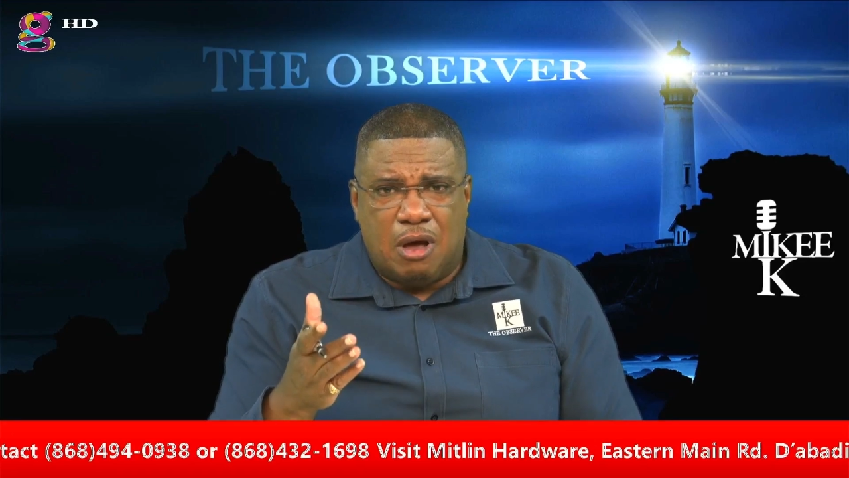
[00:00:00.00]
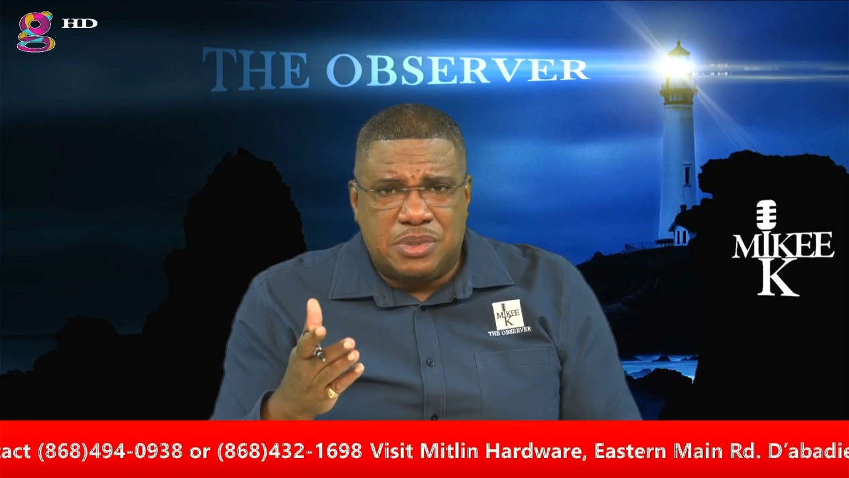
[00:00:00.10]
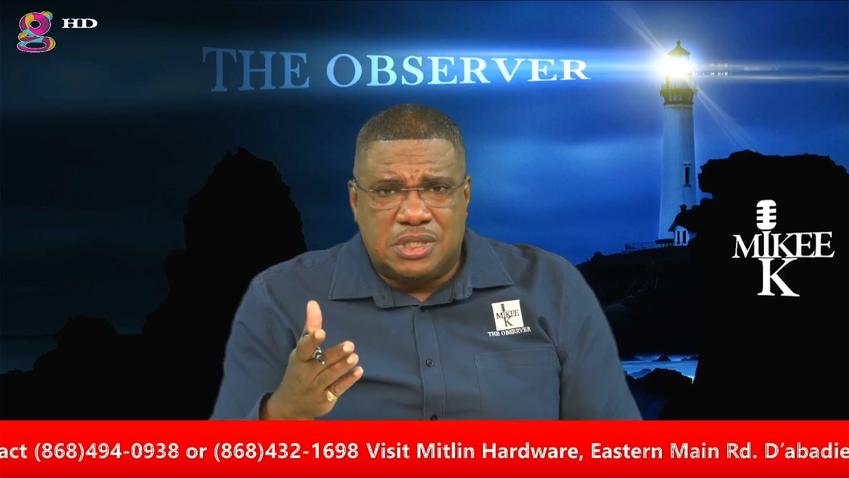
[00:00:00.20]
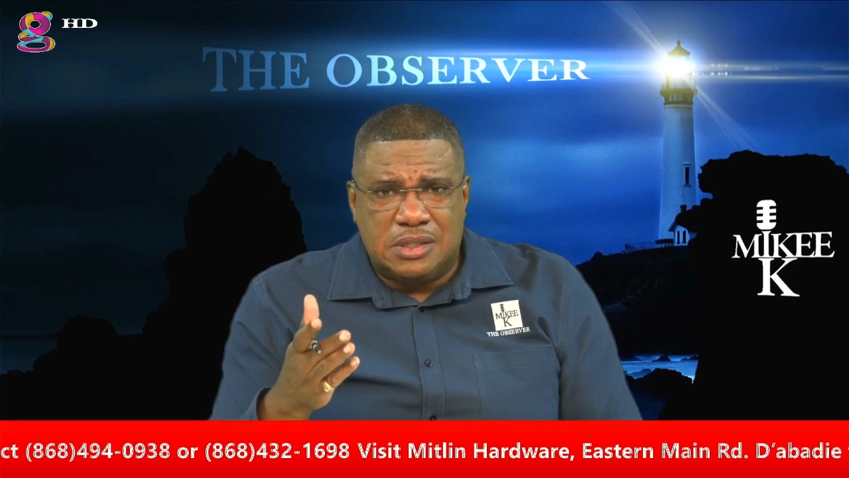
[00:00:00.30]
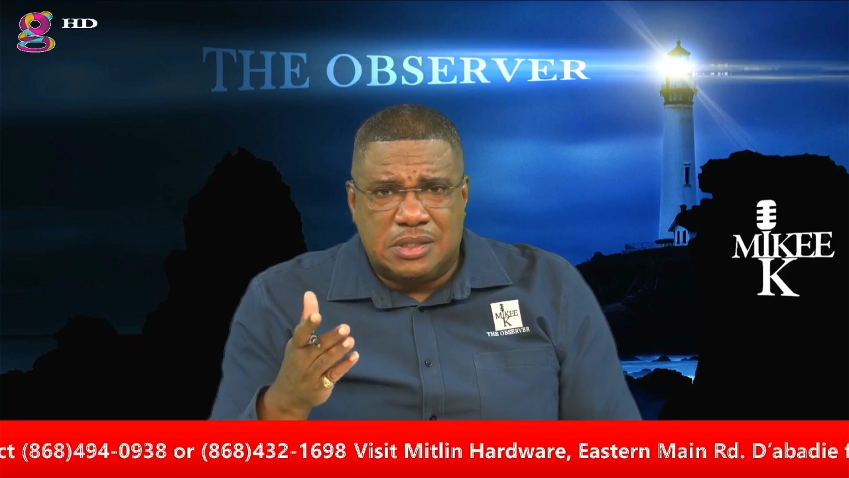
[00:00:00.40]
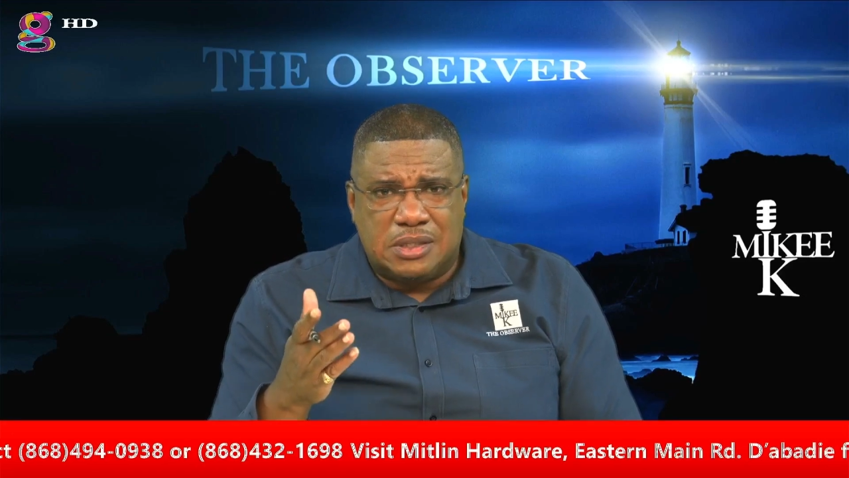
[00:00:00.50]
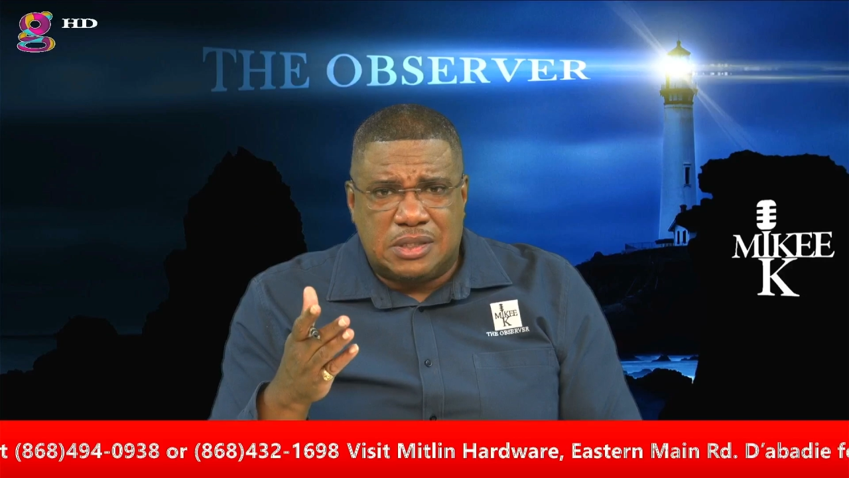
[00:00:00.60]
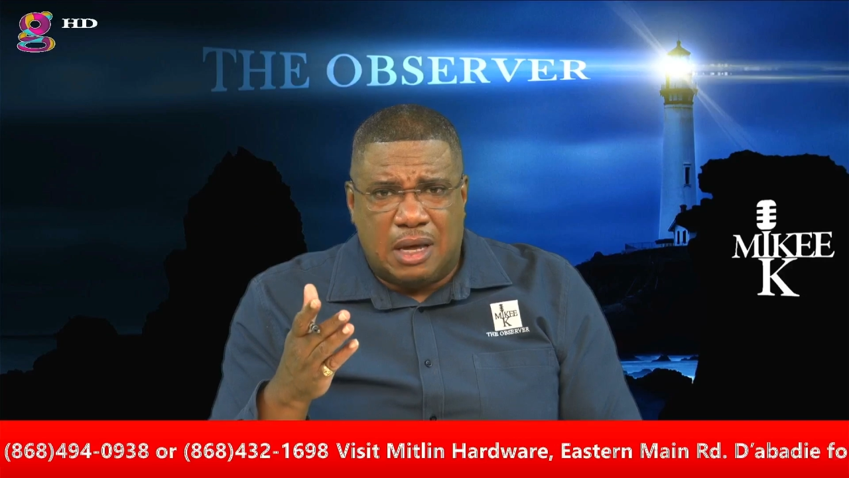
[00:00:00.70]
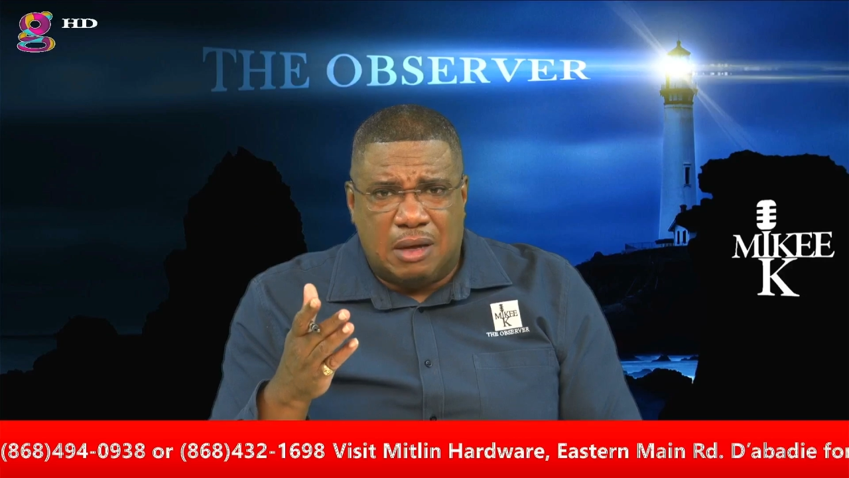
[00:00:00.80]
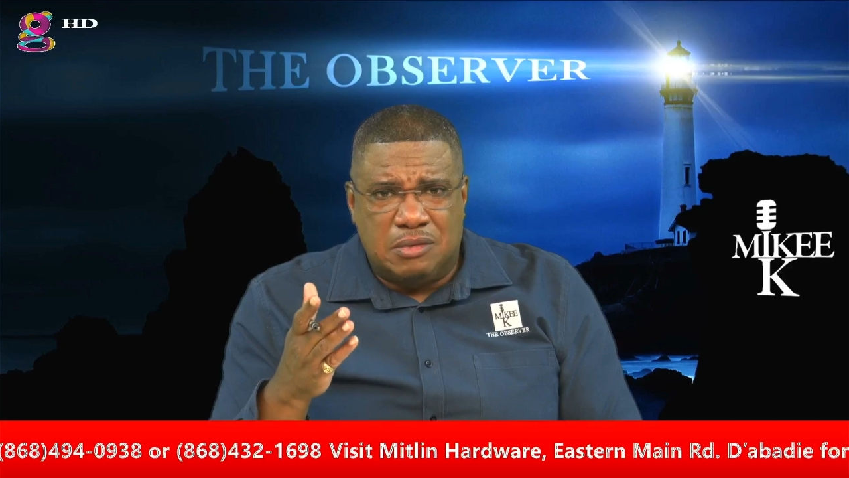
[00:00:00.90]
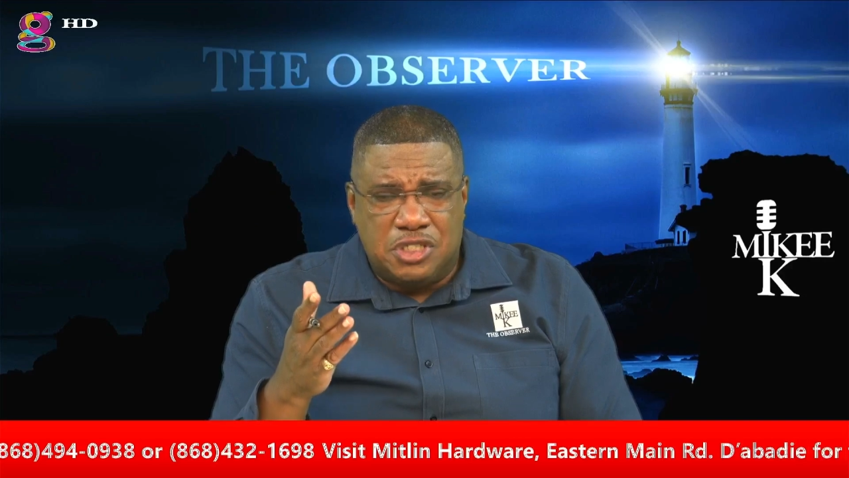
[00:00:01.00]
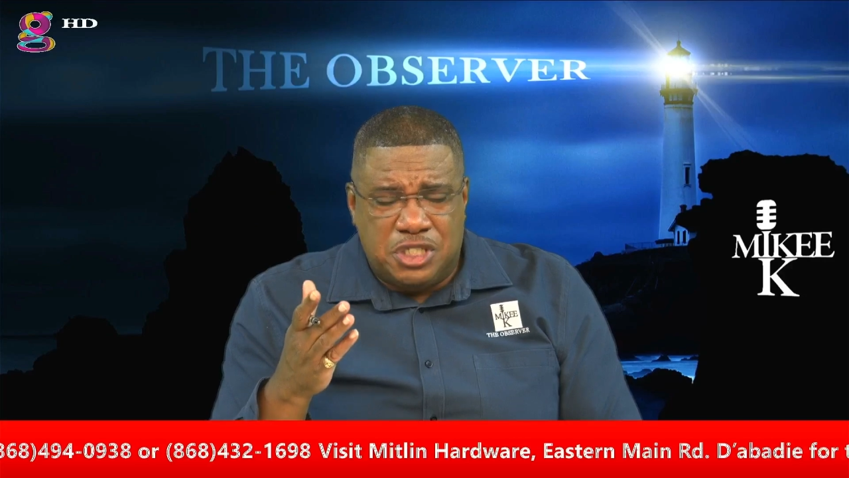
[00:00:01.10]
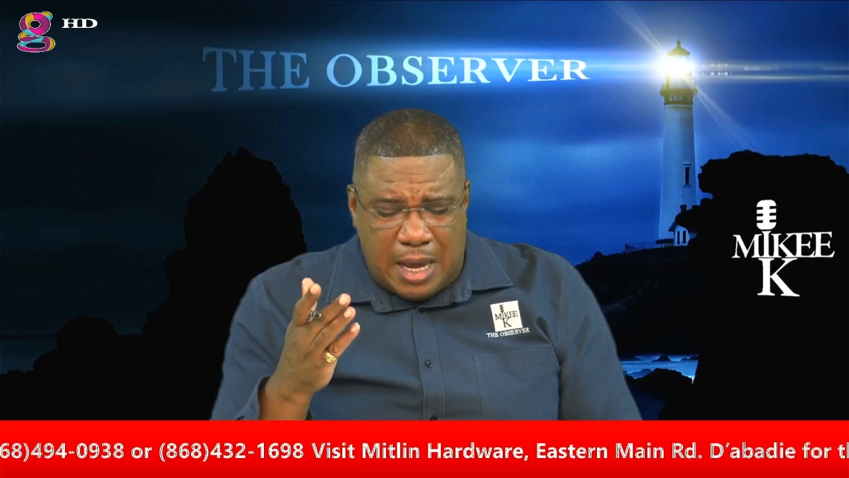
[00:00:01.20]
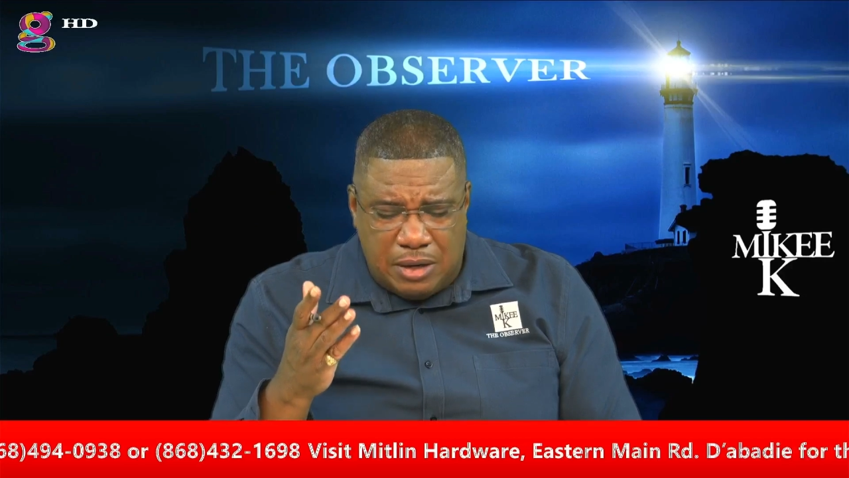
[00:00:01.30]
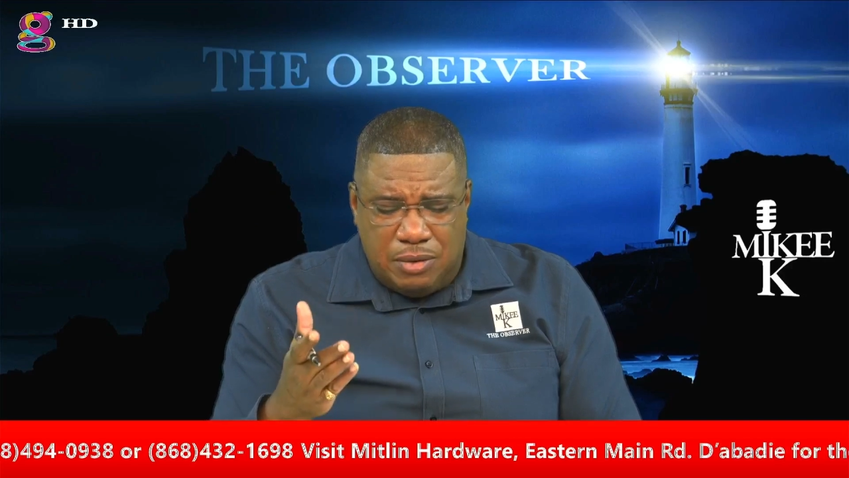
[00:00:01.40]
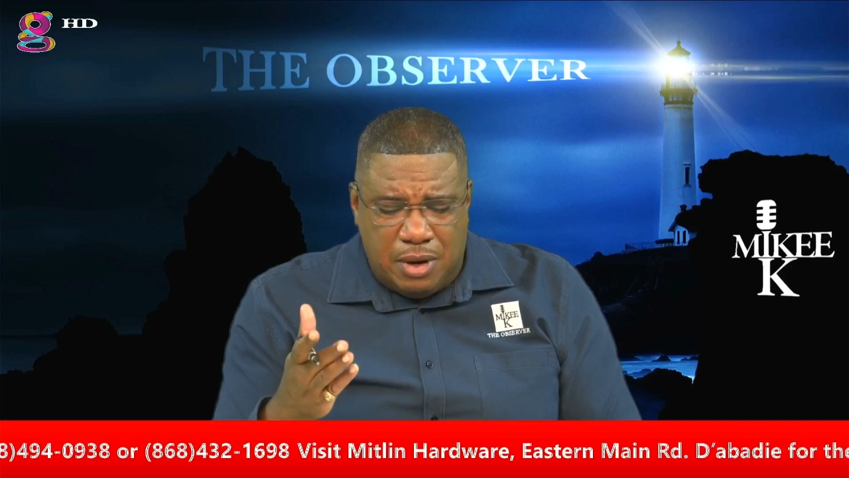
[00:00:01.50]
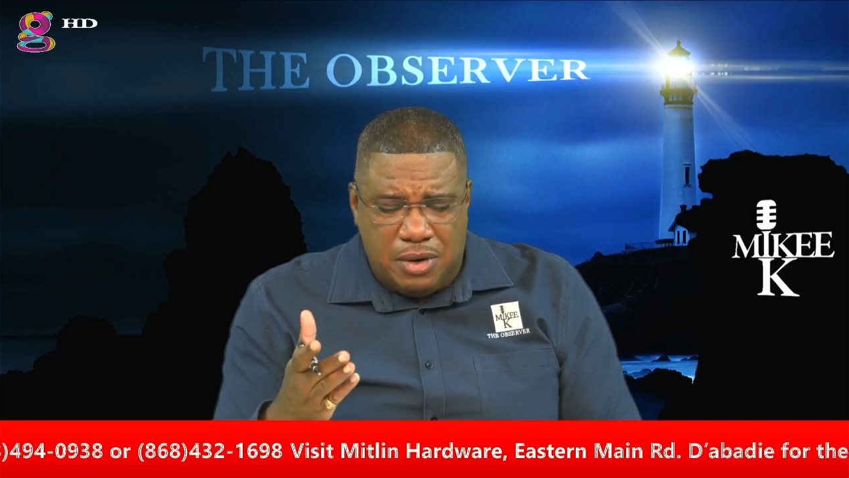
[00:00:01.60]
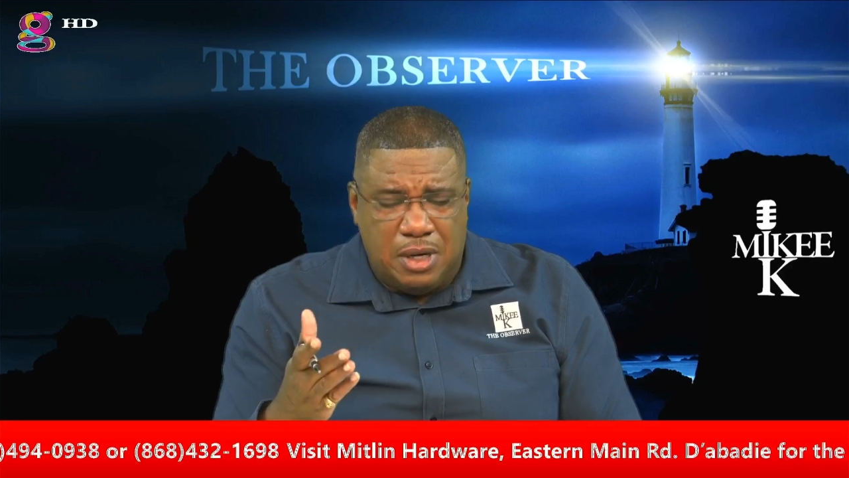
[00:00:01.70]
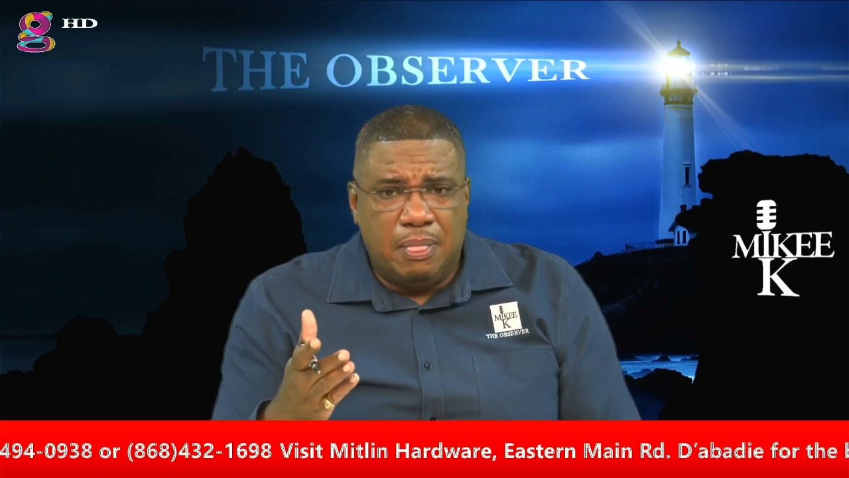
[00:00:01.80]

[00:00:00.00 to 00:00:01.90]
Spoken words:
since January.